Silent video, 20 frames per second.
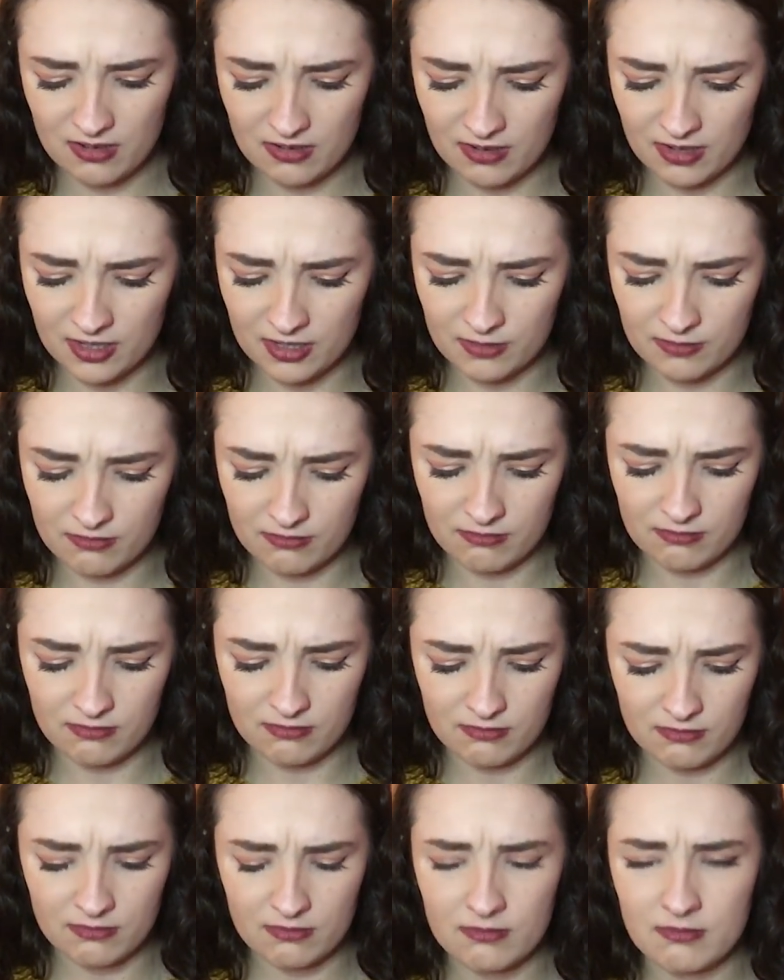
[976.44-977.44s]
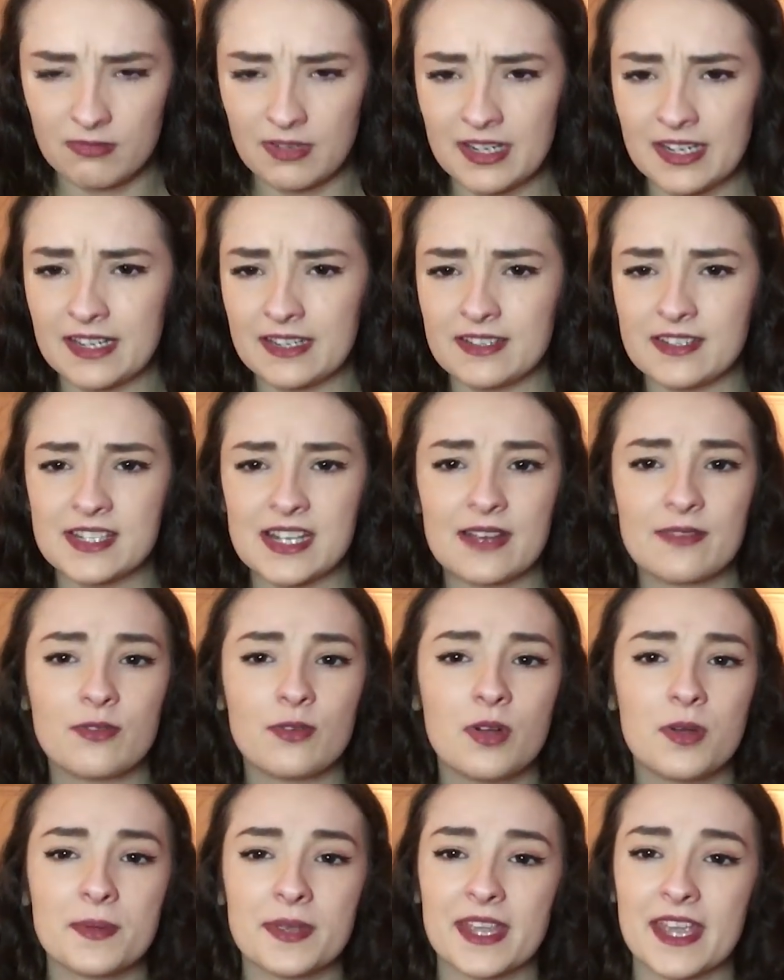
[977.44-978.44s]
And then several
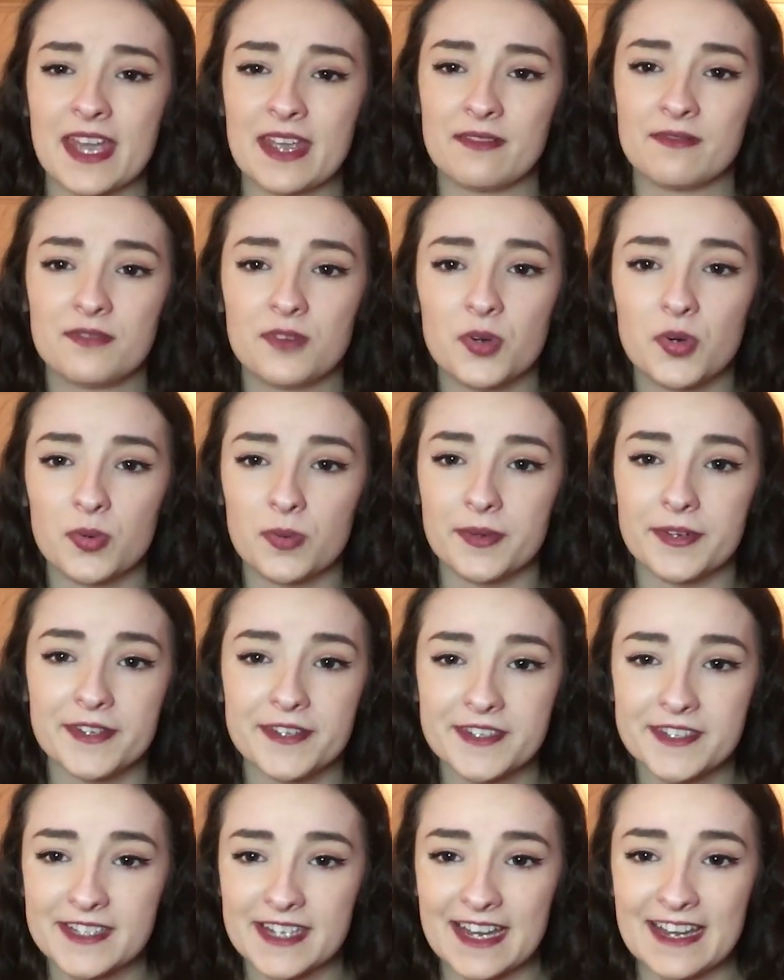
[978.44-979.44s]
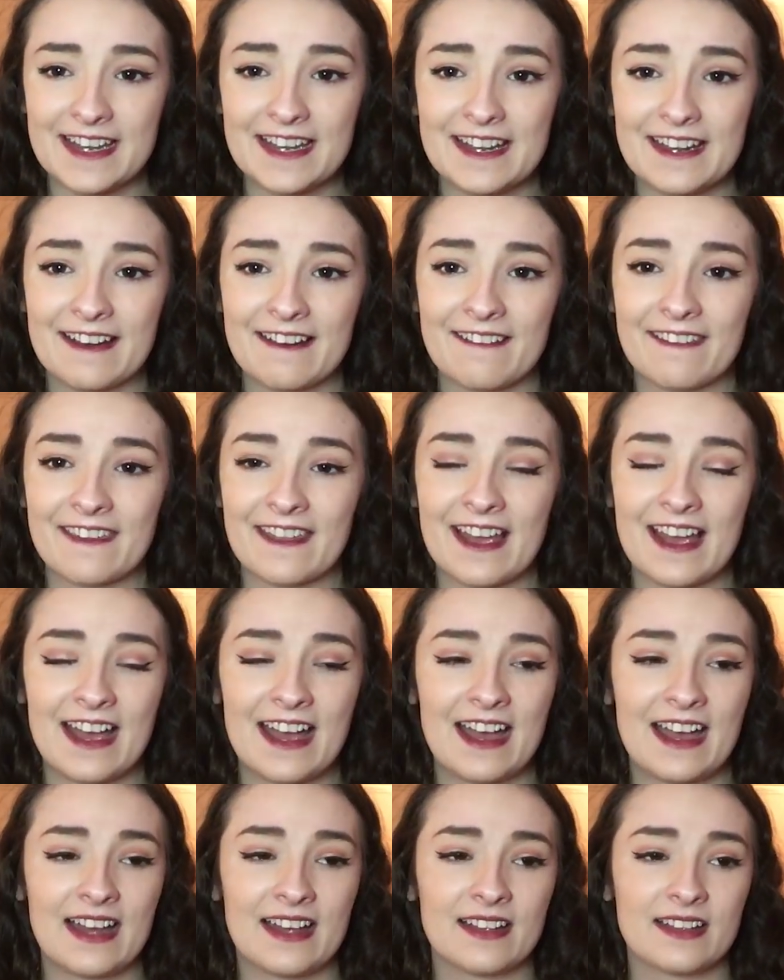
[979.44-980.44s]
women came forward saying
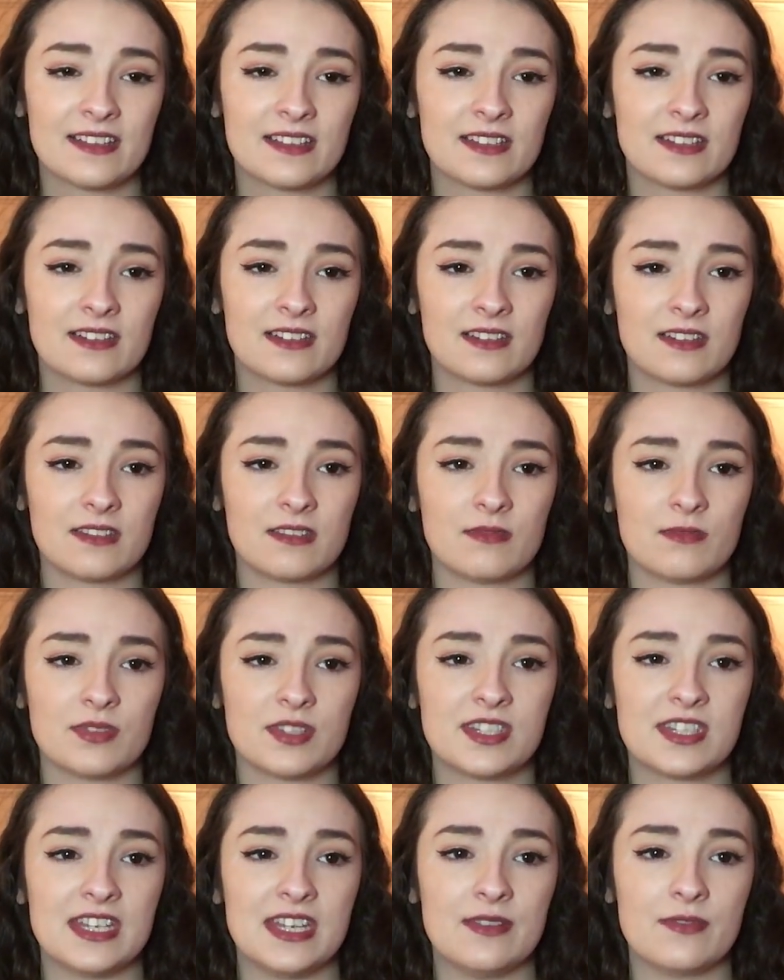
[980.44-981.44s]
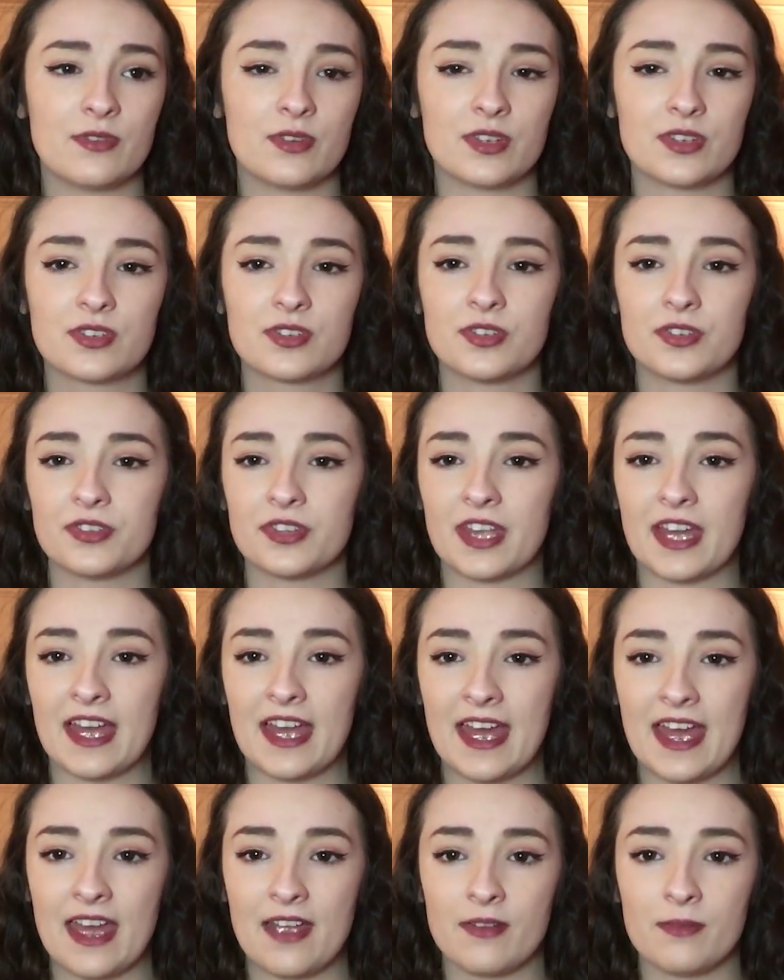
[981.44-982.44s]
that Restivo had cut their
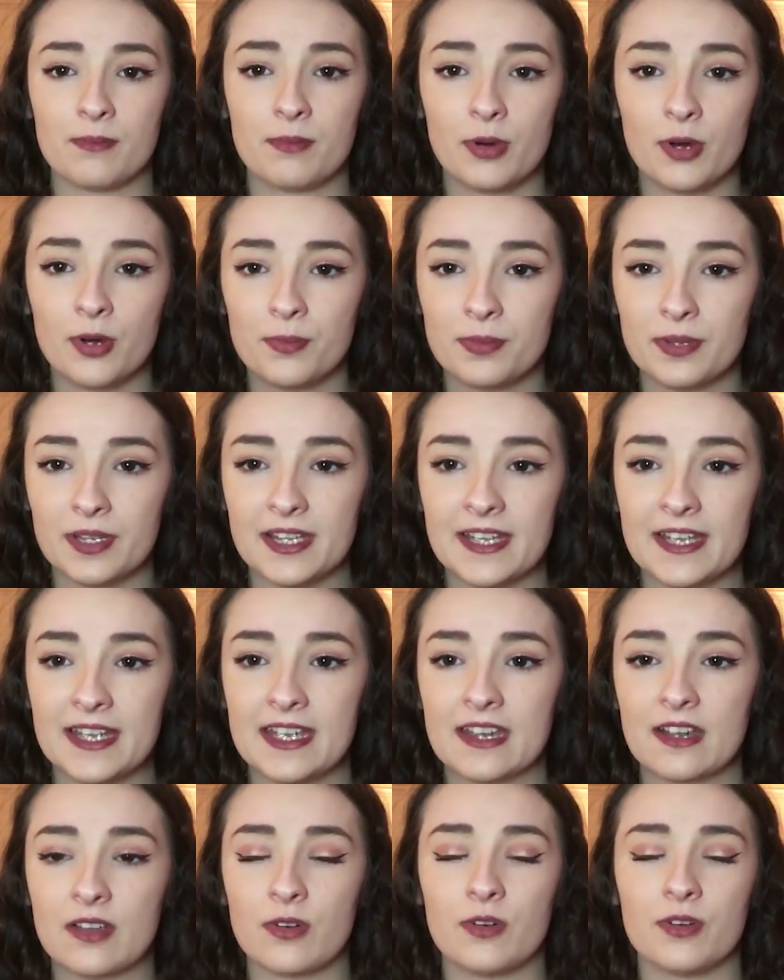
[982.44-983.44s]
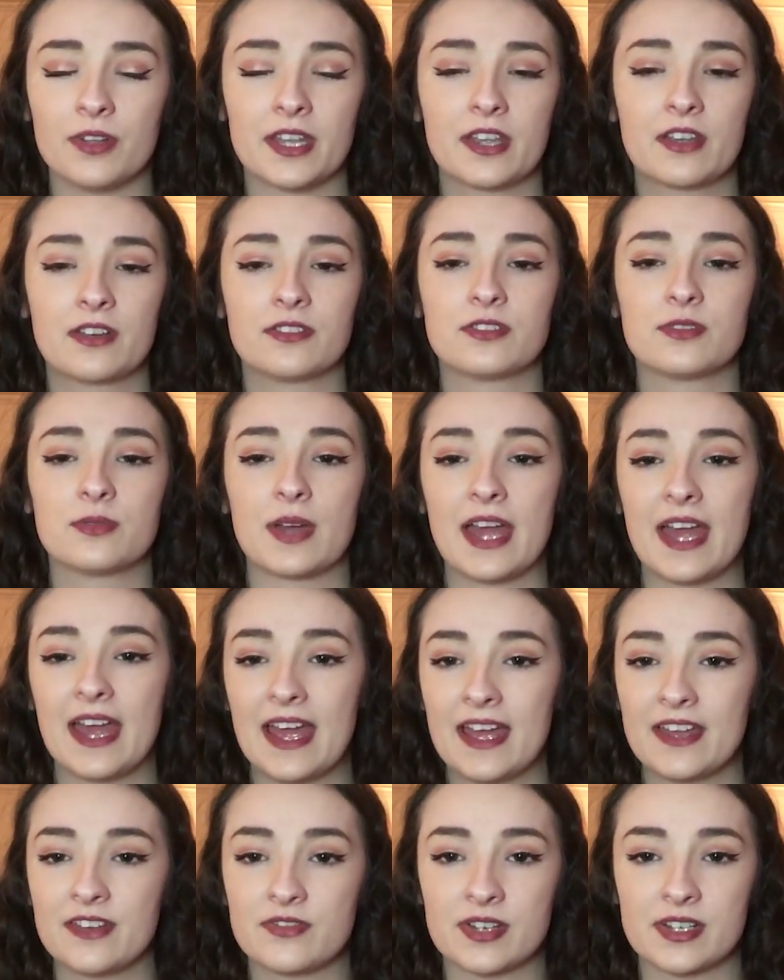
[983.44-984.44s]
hair in public, or they'd gone to a
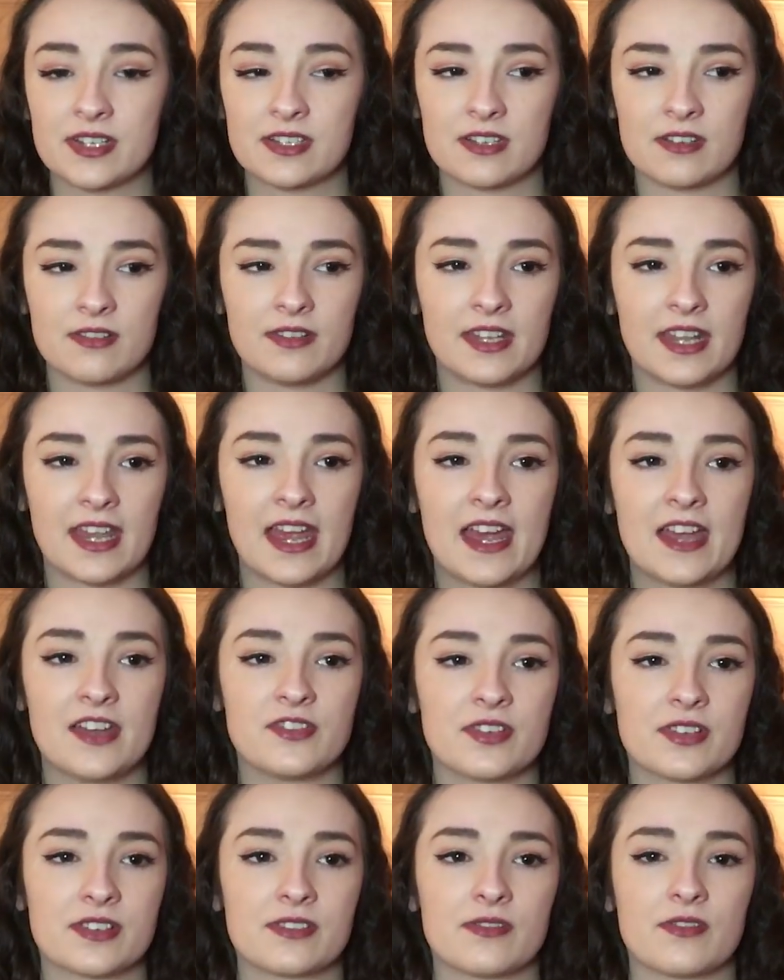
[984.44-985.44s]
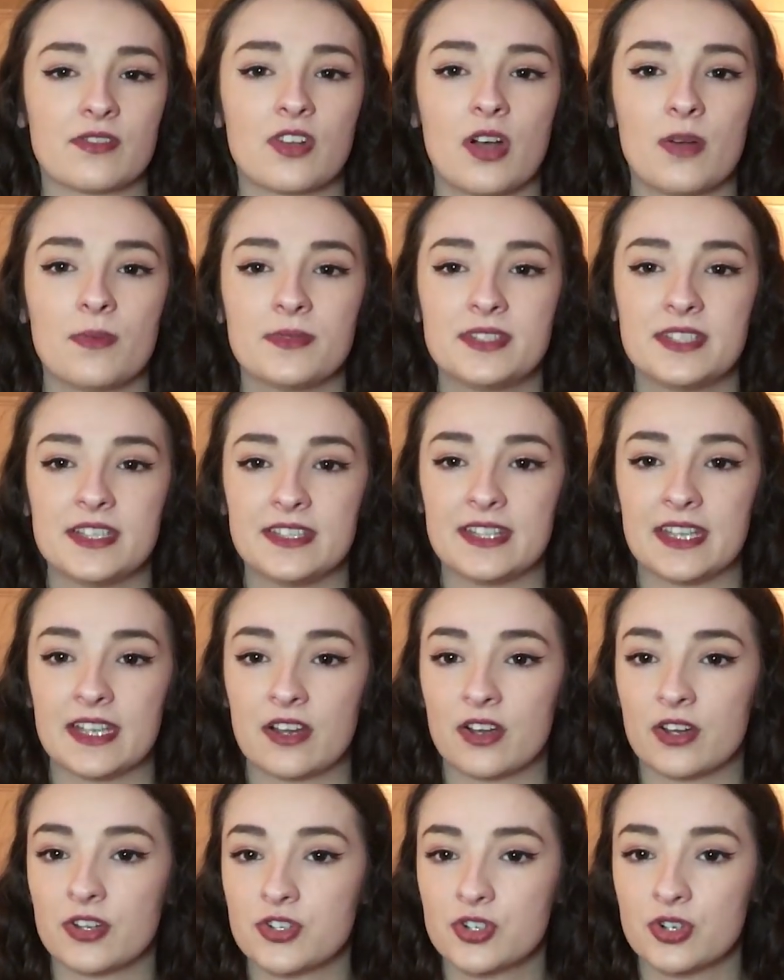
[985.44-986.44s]
hairdresser and the hairdresser had commented they
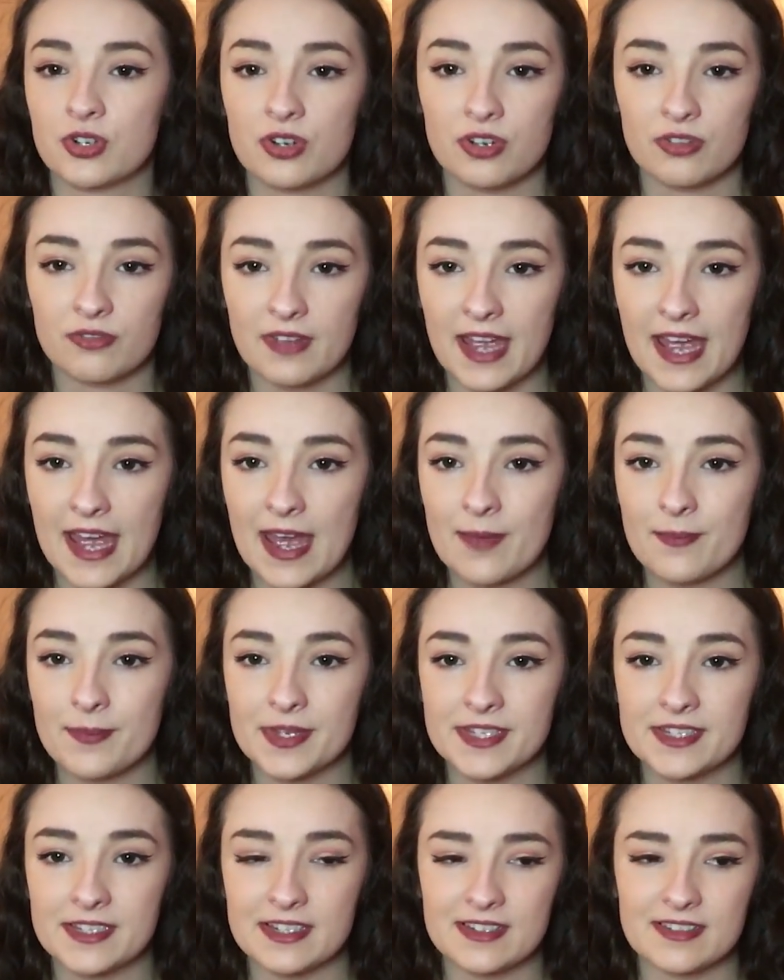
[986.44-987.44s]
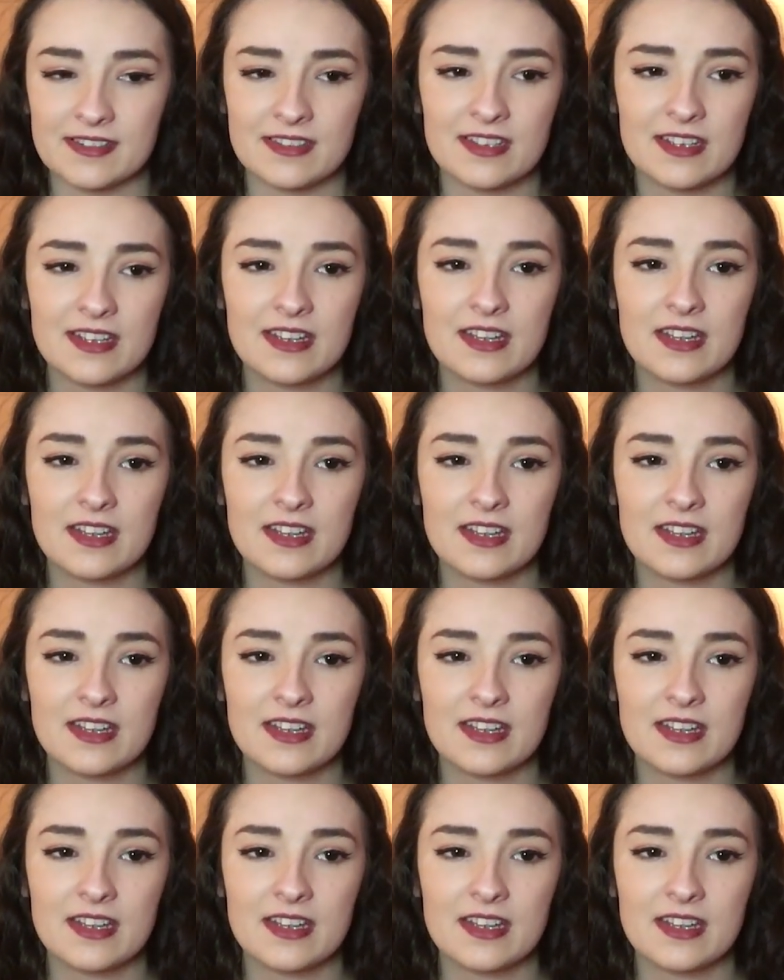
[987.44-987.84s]
got a chunk of hair missing.